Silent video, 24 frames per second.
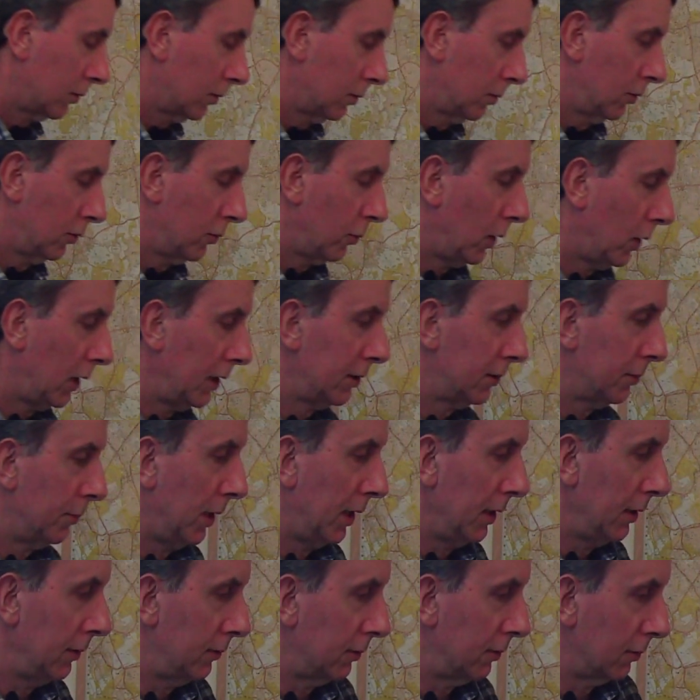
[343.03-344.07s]
twice
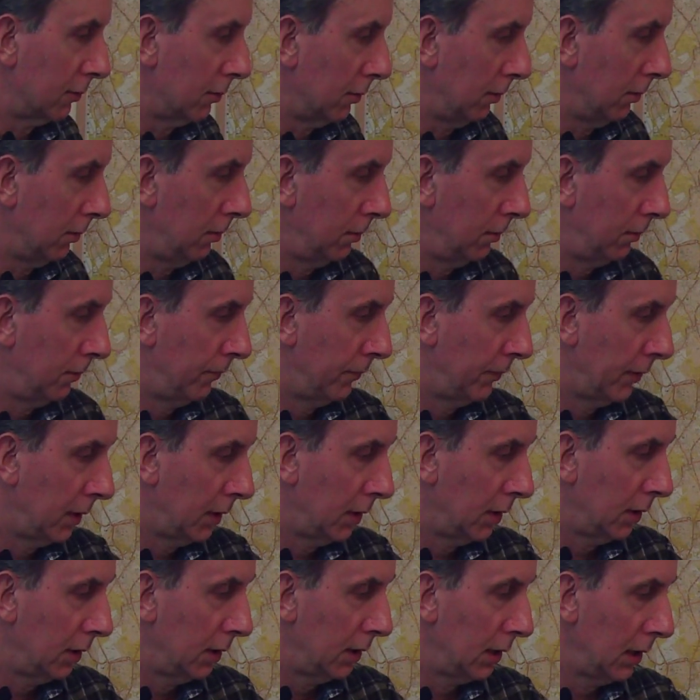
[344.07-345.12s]
my integral
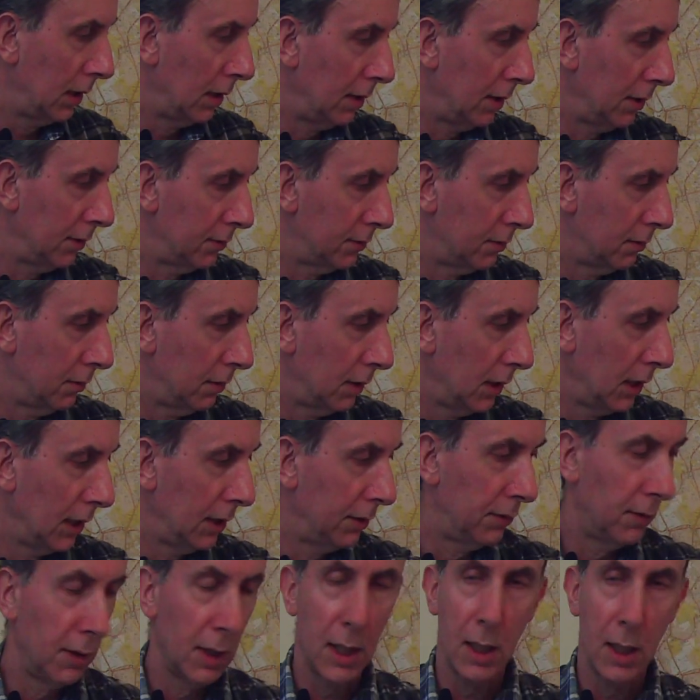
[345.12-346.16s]
is e
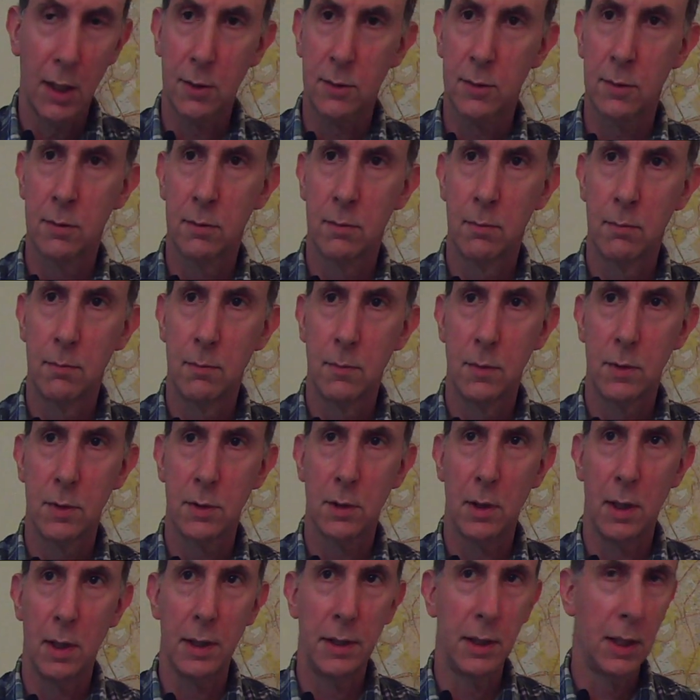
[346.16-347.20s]
to the x
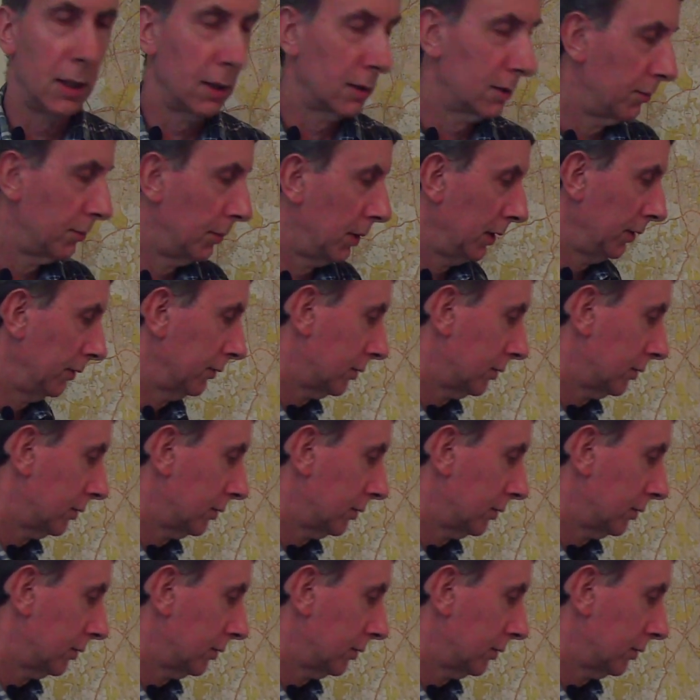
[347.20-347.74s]
sine x minus